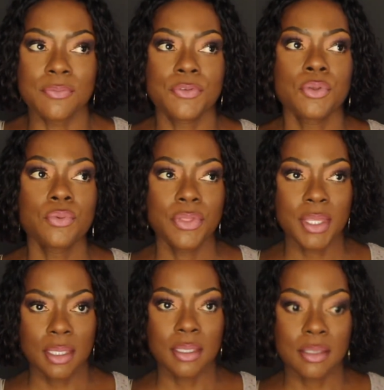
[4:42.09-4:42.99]
few
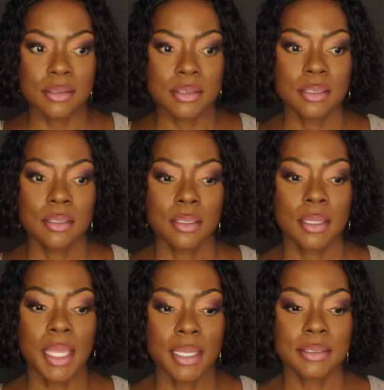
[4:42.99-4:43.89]
things
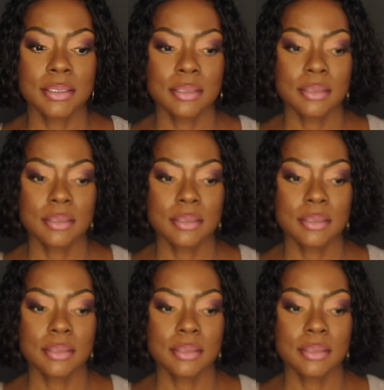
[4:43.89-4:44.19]
that